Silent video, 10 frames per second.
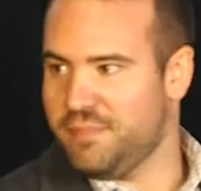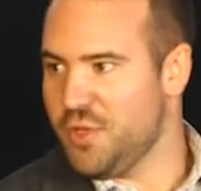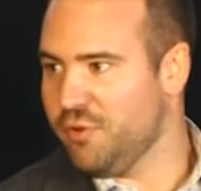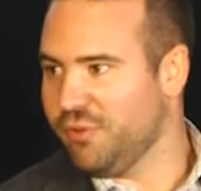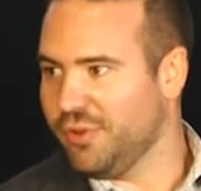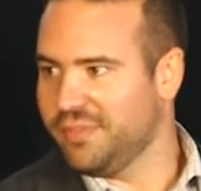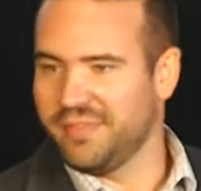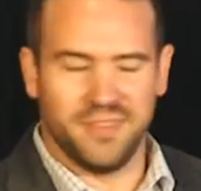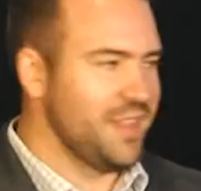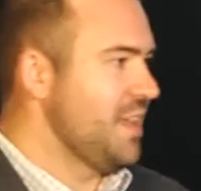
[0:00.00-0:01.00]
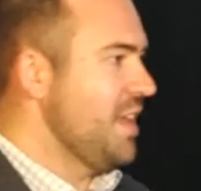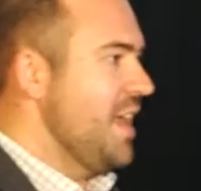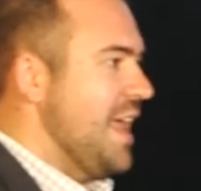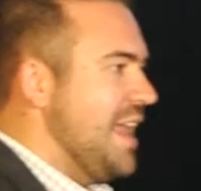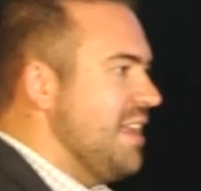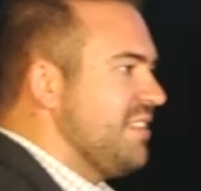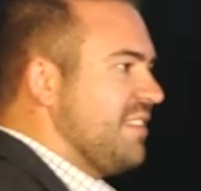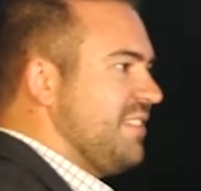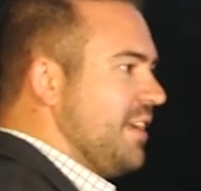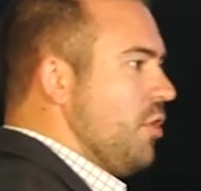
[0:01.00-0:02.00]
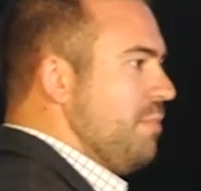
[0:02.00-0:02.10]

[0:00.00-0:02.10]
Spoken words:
Beautiful. It is the single